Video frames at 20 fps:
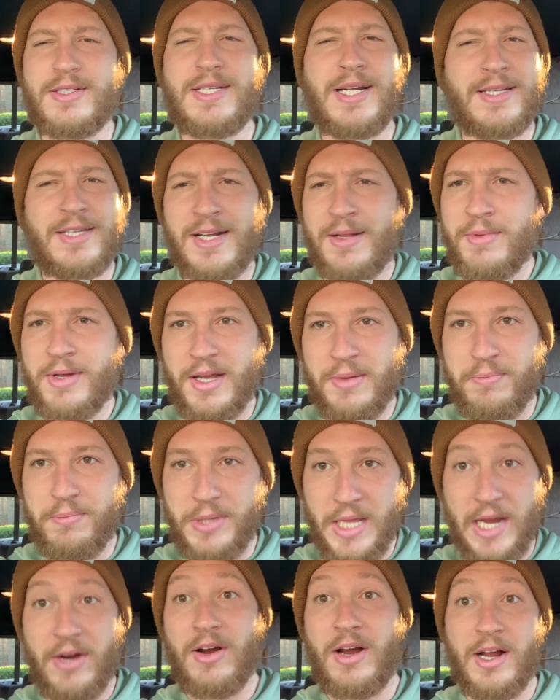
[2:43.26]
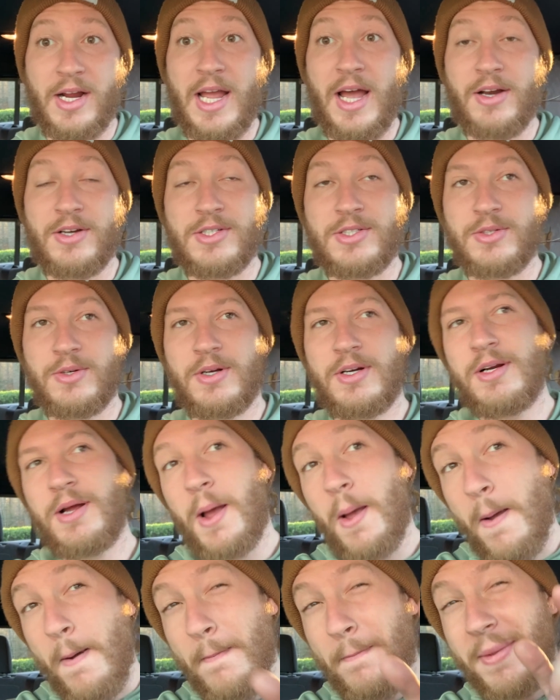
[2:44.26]
not that I'm like a playground connoisseur,
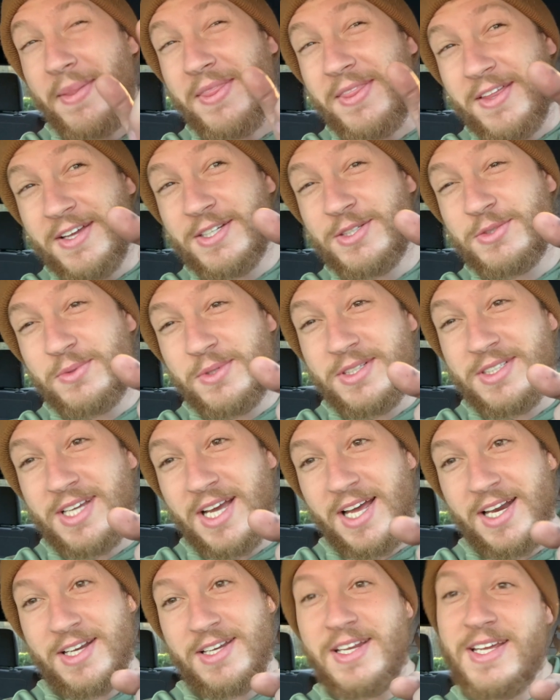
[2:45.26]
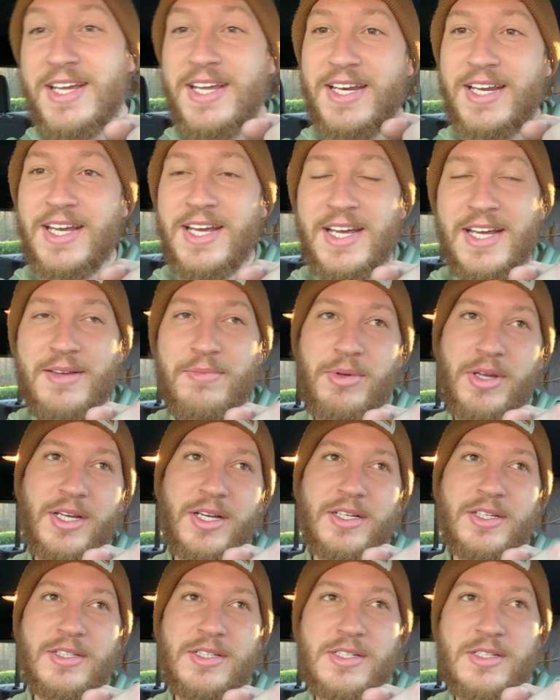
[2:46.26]
but this one's kind of neat
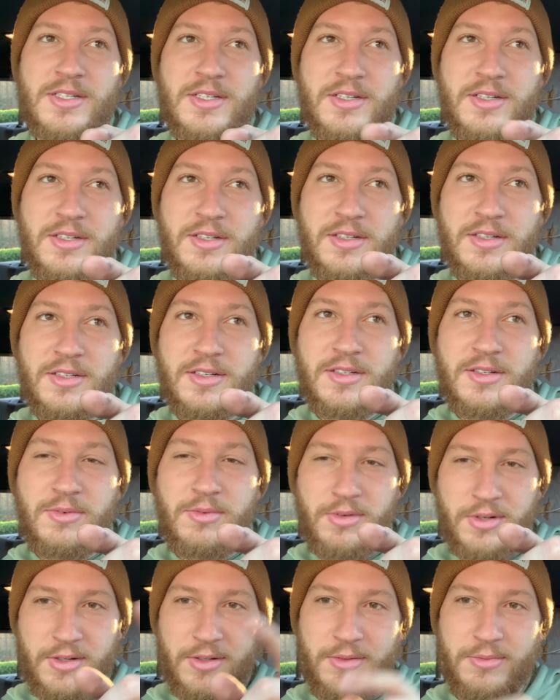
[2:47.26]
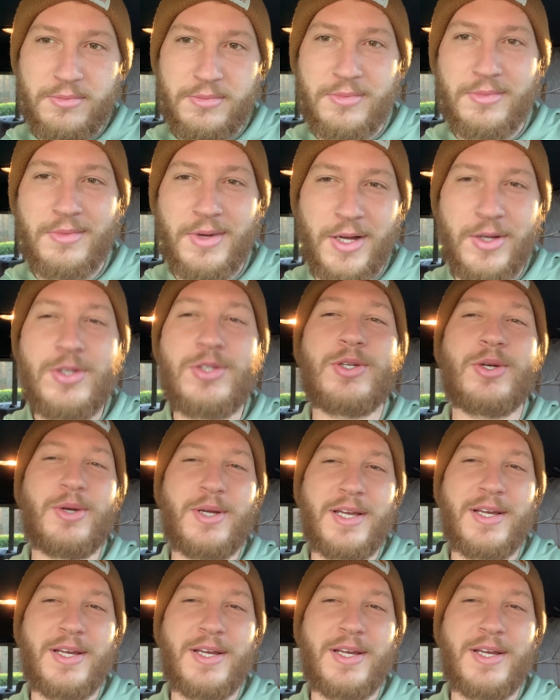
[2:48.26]
because, well, I'll show